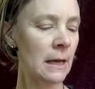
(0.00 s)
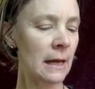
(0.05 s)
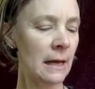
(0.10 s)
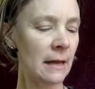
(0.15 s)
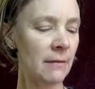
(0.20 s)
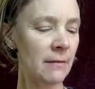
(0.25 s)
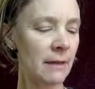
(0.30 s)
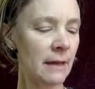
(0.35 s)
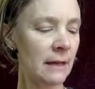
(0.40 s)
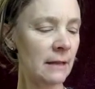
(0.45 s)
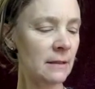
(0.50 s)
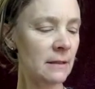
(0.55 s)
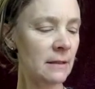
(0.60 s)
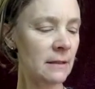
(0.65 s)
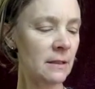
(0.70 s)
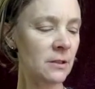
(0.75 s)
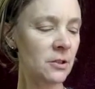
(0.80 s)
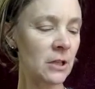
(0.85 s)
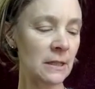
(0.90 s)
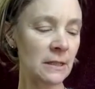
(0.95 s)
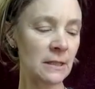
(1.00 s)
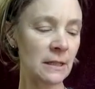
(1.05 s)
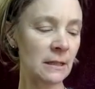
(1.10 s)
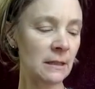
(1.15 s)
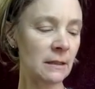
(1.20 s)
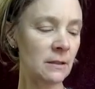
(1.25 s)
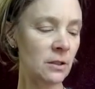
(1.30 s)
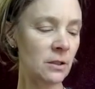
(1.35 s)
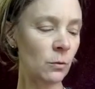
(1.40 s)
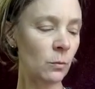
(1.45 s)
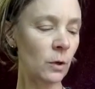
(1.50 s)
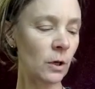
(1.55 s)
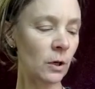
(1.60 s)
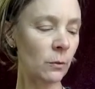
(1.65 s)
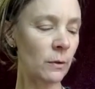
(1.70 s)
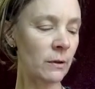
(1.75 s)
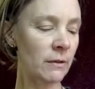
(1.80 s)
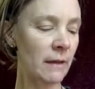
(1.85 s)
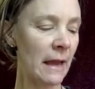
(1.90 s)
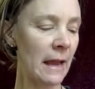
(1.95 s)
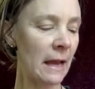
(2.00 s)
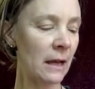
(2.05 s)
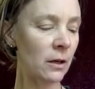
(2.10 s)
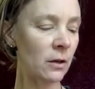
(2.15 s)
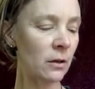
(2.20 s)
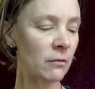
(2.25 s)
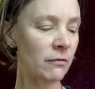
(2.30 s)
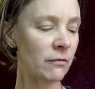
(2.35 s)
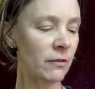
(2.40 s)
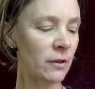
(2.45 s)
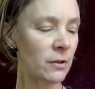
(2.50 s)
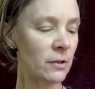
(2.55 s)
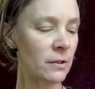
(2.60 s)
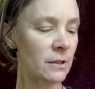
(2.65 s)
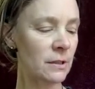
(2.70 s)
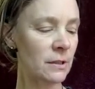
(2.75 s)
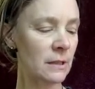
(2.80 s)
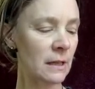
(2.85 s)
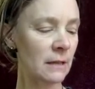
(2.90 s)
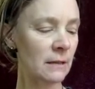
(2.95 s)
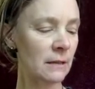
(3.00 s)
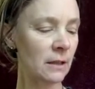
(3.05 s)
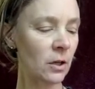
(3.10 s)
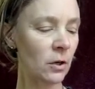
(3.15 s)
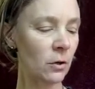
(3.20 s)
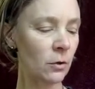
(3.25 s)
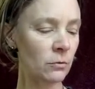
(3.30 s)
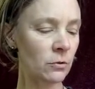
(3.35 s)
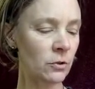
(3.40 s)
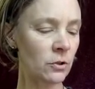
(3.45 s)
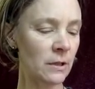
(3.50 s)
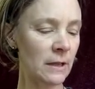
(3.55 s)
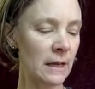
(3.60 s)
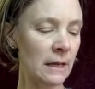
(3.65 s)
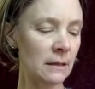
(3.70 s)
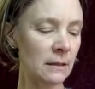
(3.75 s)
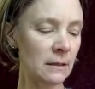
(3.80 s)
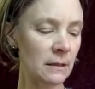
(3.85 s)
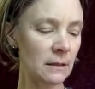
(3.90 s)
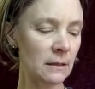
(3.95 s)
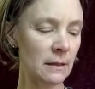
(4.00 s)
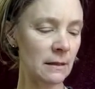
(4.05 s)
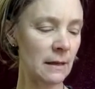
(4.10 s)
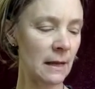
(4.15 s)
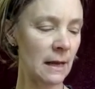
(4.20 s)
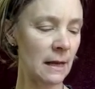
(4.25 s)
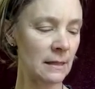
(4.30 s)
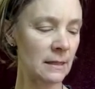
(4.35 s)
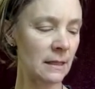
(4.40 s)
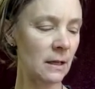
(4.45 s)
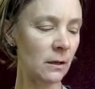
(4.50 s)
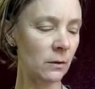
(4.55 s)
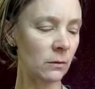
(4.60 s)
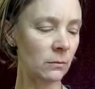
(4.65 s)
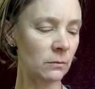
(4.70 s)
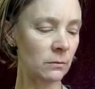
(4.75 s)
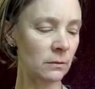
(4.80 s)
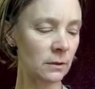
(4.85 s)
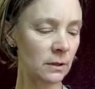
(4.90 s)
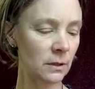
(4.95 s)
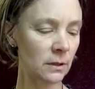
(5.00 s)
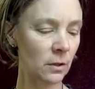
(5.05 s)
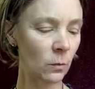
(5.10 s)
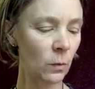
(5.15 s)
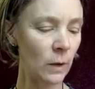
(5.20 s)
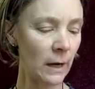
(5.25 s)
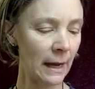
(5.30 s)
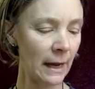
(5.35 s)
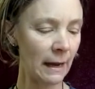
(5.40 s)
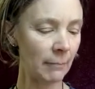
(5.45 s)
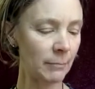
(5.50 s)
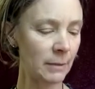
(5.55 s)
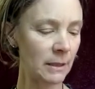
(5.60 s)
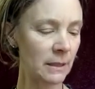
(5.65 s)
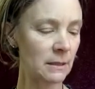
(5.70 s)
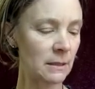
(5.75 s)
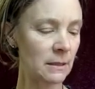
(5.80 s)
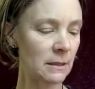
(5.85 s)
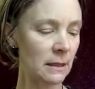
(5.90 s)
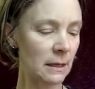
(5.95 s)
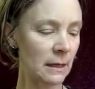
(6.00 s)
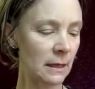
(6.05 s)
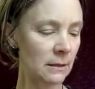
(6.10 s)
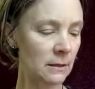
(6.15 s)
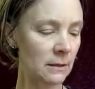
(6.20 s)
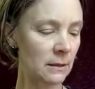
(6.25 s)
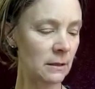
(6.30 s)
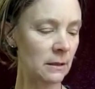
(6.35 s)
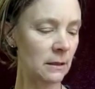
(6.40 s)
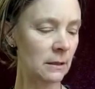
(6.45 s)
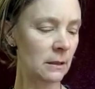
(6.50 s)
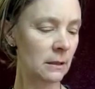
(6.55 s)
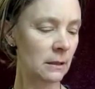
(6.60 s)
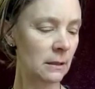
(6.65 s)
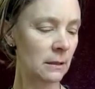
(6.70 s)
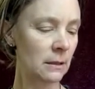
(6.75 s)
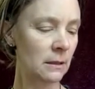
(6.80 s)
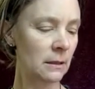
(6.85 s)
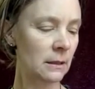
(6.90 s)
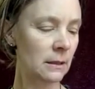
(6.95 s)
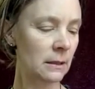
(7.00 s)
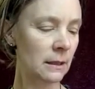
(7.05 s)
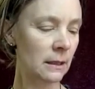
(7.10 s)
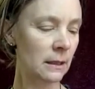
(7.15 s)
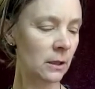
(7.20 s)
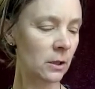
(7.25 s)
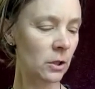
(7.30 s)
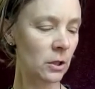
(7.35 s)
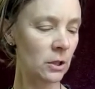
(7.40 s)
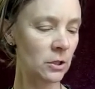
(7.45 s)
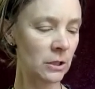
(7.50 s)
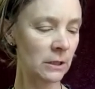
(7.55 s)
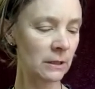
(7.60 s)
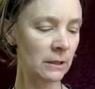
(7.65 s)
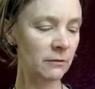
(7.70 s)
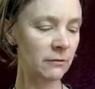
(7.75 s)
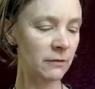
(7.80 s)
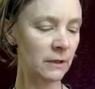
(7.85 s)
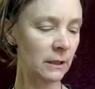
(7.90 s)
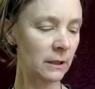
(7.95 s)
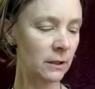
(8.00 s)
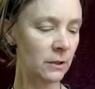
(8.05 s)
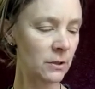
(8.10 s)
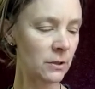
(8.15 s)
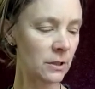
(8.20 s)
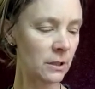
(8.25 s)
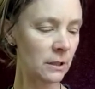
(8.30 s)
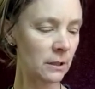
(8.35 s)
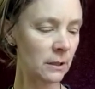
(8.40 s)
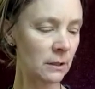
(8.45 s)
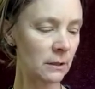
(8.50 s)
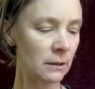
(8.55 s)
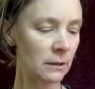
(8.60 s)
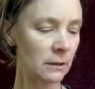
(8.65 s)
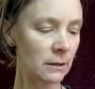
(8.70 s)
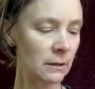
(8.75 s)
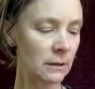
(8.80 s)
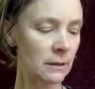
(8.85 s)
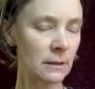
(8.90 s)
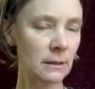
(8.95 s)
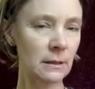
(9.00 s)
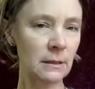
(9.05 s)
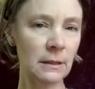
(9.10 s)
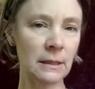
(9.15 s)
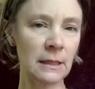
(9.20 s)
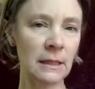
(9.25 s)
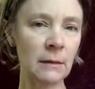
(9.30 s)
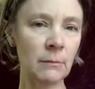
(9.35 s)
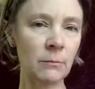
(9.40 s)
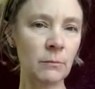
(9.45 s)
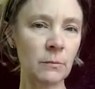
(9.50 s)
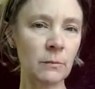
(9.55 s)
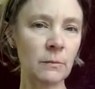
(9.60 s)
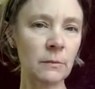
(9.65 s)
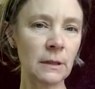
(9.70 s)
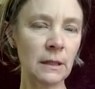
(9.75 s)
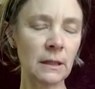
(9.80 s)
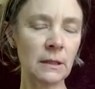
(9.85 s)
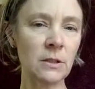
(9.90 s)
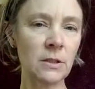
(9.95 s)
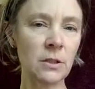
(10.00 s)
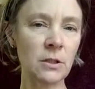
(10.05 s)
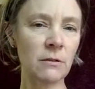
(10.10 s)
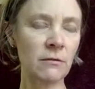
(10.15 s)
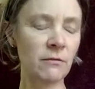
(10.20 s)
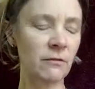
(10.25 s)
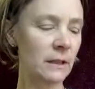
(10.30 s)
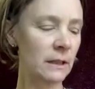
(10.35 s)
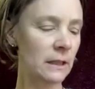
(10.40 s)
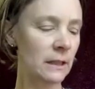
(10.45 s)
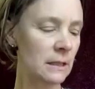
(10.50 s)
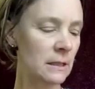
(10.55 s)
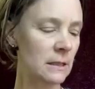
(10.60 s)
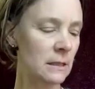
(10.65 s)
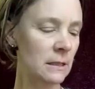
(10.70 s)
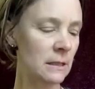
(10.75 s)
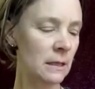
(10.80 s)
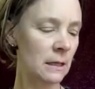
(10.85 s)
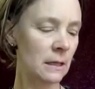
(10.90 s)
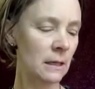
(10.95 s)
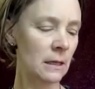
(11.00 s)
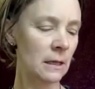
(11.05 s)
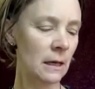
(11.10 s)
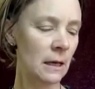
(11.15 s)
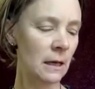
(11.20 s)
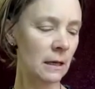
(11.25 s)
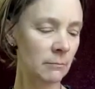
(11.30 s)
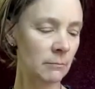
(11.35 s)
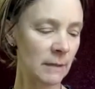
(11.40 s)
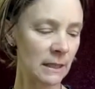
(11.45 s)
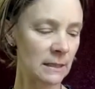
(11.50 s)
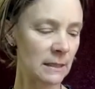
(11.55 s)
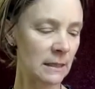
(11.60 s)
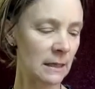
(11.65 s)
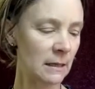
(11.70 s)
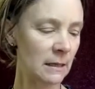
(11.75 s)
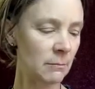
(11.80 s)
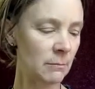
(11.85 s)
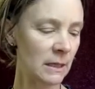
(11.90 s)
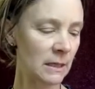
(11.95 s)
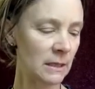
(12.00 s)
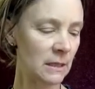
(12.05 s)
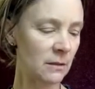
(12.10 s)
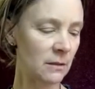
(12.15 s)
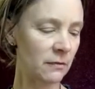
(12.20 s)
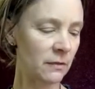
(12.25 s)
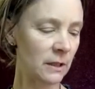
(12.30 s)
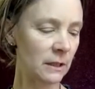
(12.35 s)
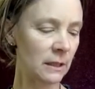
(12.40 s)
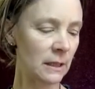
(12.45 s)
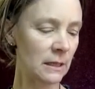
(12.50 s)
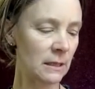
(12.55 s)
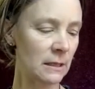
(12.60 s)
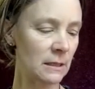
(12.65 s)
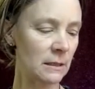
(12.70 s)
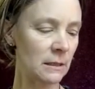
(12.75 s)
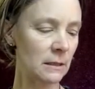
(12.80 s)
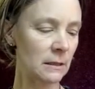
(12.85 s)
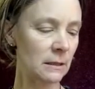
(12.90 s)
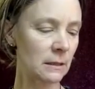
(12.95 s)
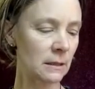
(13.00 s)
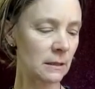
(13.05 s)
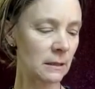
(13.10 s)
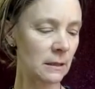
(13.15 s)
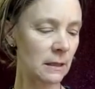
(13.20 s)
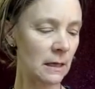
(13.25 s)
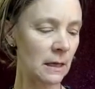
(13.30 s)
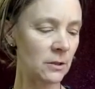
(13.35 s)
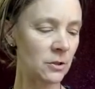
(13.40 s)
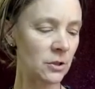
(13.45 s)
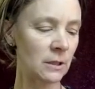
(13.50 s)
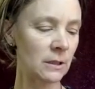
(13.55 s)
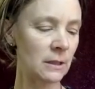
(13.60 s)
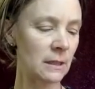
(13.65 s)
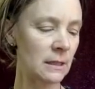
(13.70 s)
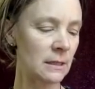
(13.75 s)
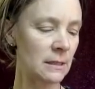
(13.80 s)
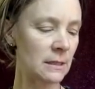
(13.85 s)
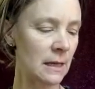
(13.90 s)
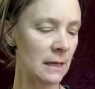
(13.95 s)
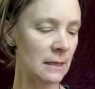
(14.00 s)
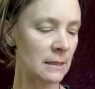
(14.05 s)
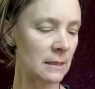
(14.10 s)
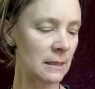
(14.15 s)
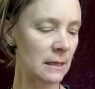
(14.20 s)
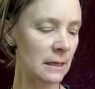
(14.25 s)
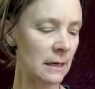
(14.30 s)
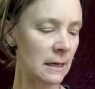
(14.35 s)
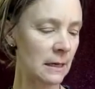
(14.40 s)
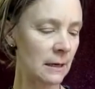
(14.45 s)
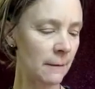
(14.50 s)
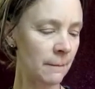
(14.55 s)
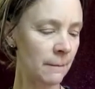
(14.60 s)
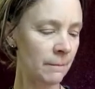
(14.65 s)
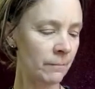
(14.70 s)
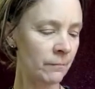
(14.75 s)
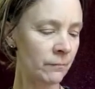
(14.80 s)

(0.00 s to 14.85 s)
and then suggesting to work with anger first, and the coach then asking, what happened, and encouraging the feeler to keep into your feelings, unmix any mixed feelings, gauging the intensity.